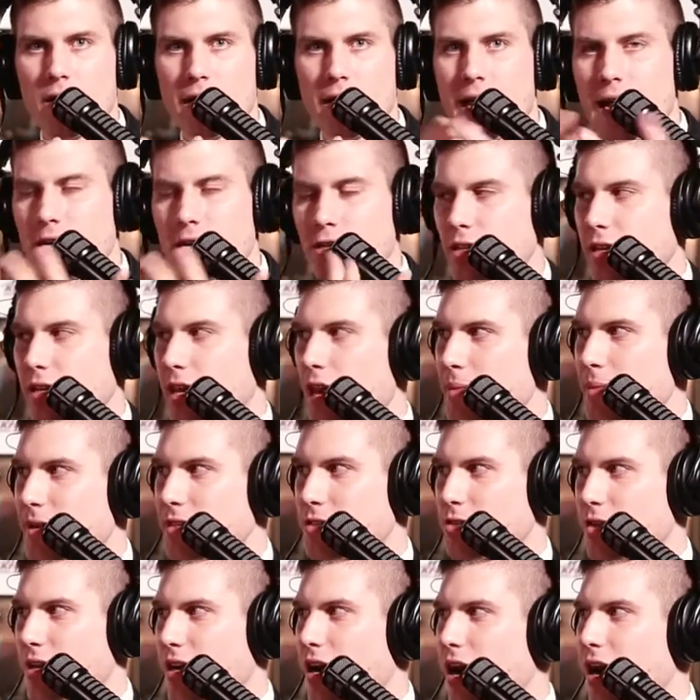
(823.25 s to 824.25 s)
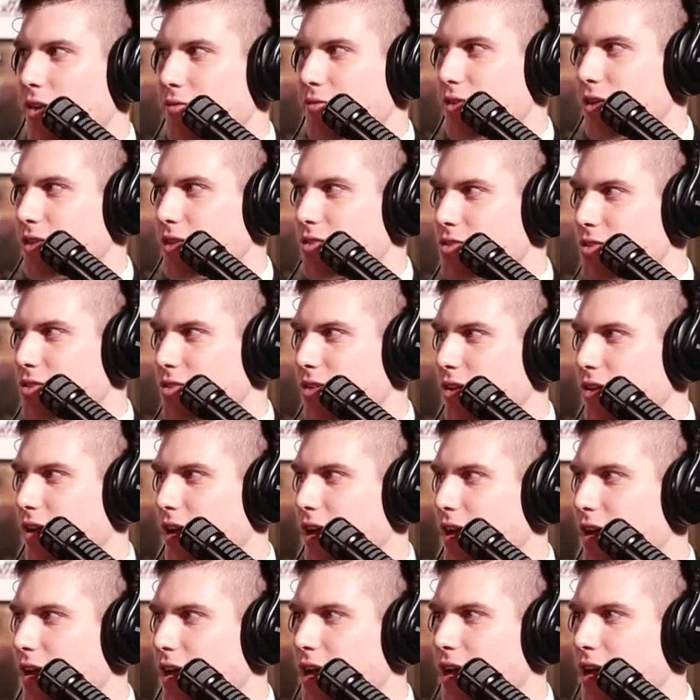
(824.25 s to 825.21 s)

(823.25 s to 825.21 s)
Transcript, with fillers: He actually came out to a conference. Okay? Really?